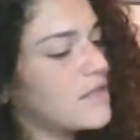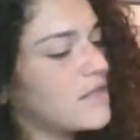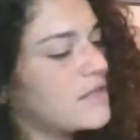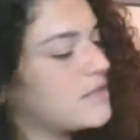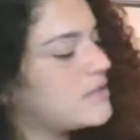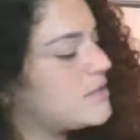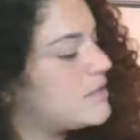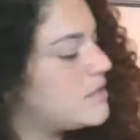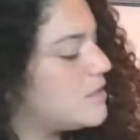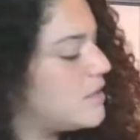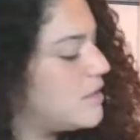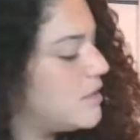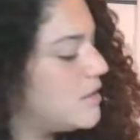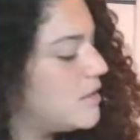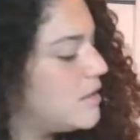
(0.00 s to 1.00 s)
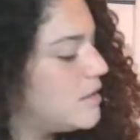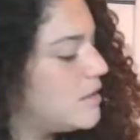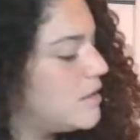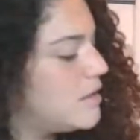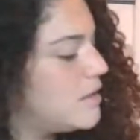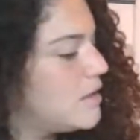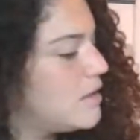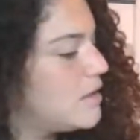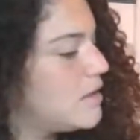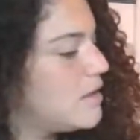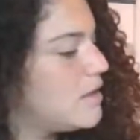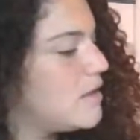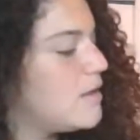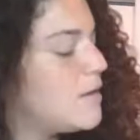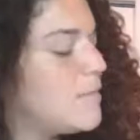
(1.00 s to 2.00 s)
this
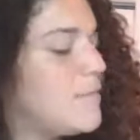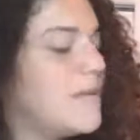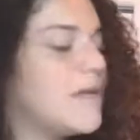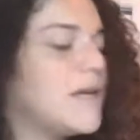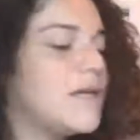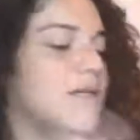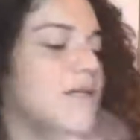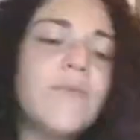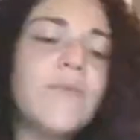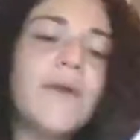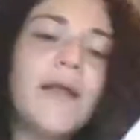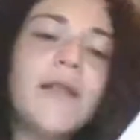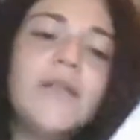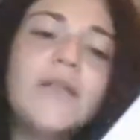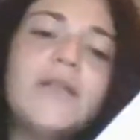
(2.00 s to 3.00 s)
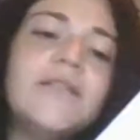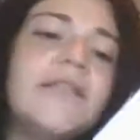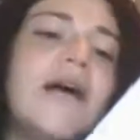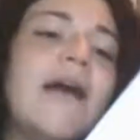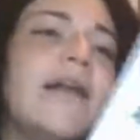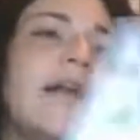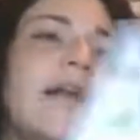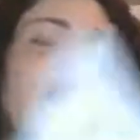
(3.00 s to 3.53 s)
because I looked at it after